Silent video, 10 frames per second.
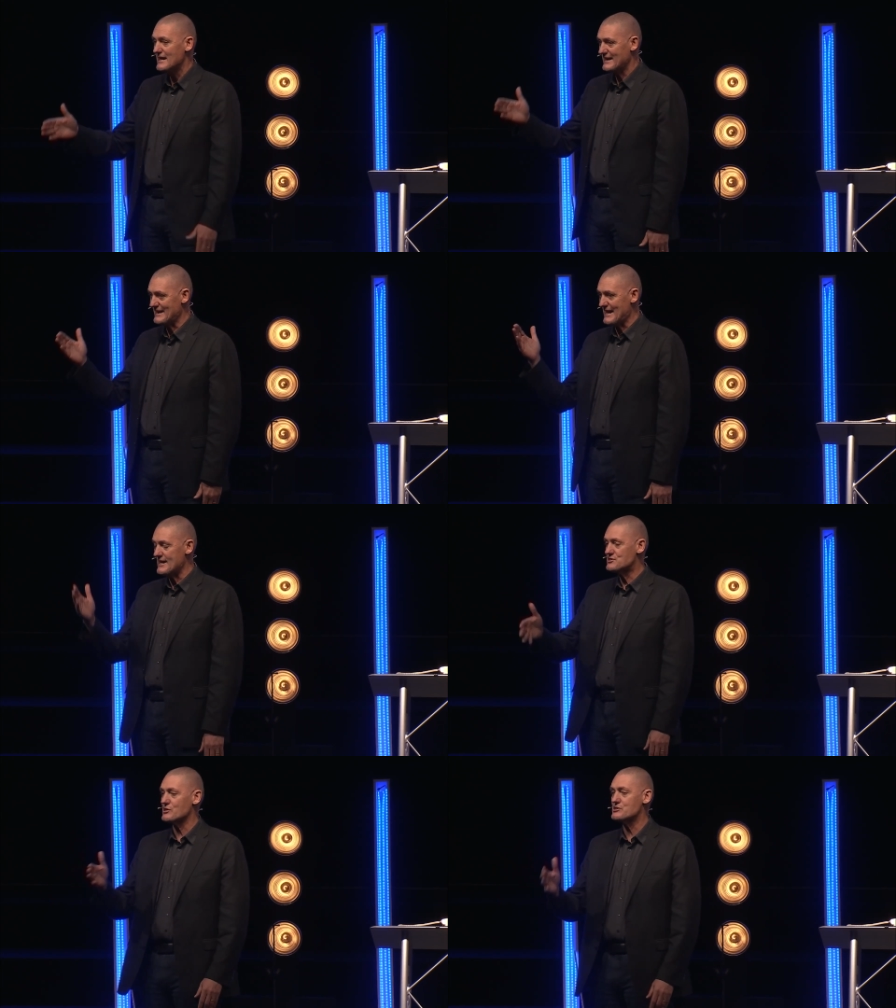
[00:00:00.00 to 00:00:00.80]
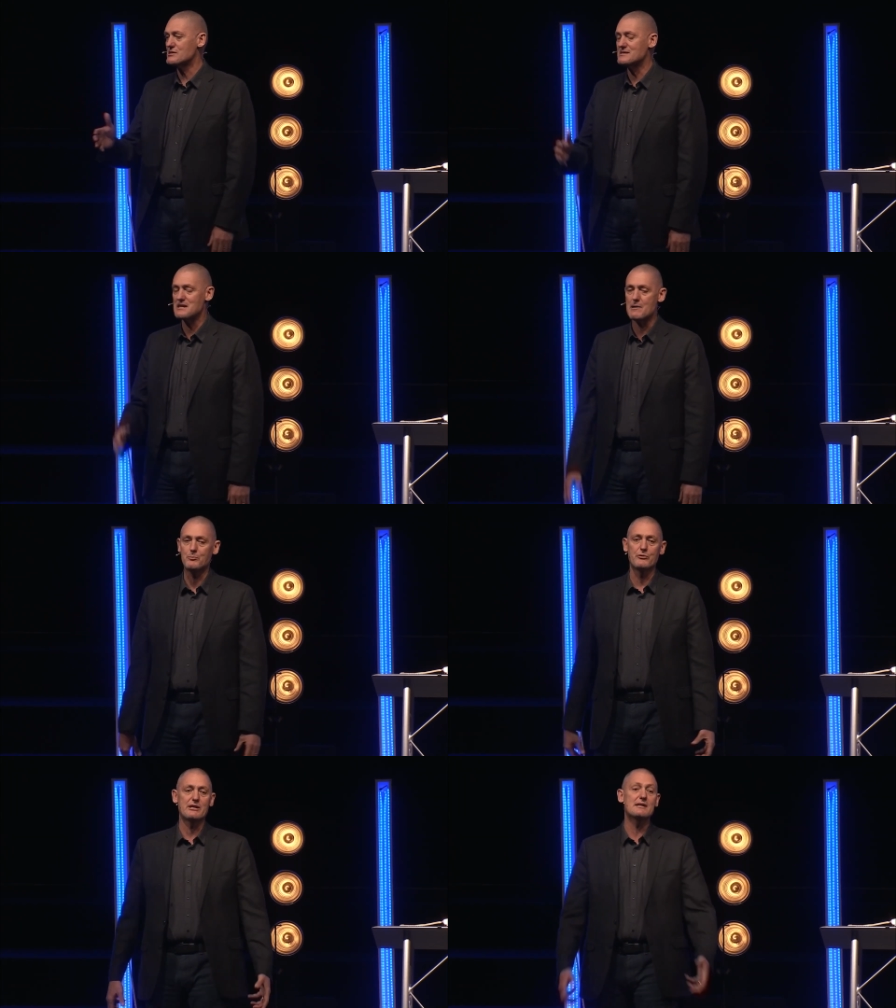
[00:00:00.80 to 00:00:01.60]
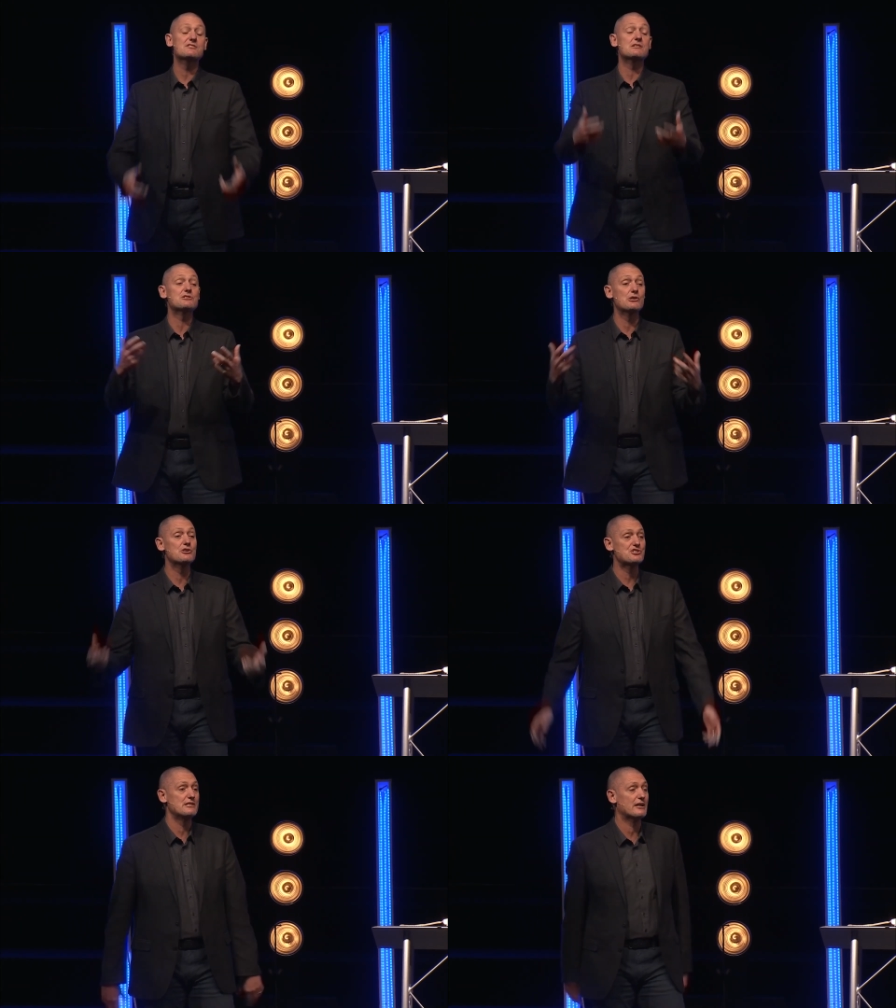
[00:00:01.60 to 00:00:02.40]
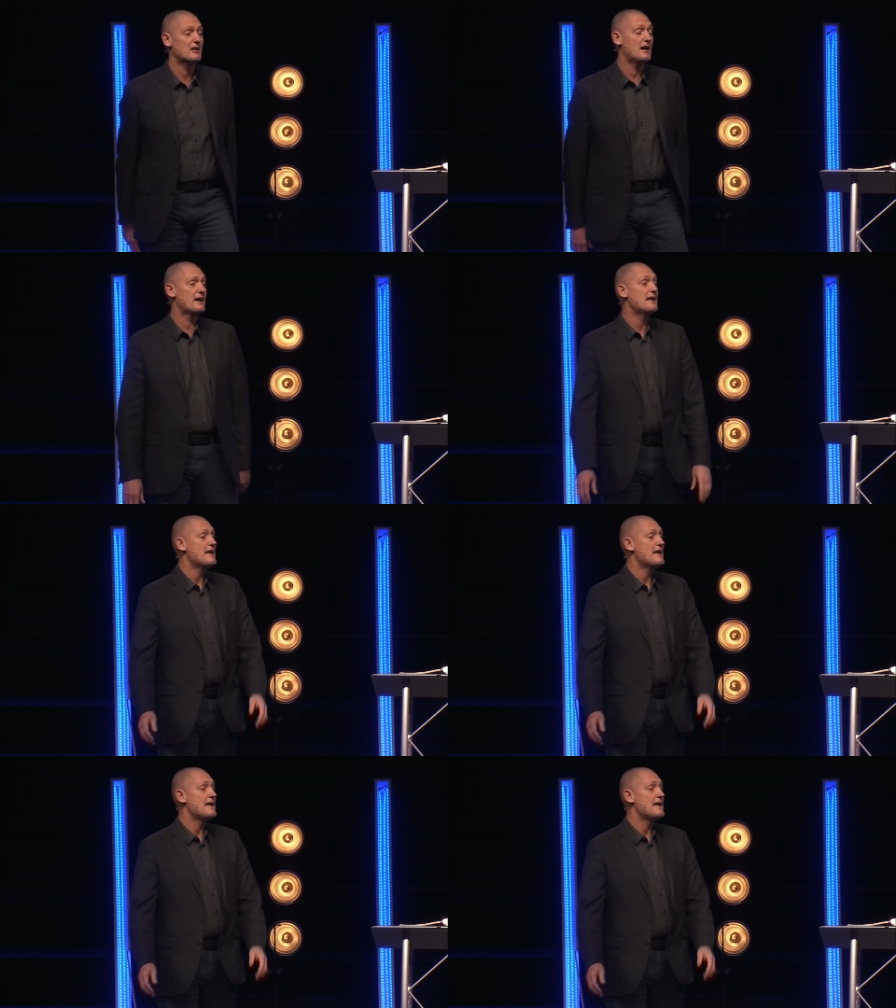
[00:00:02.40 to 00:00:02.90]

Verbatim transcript: he enters the temple, the institution that God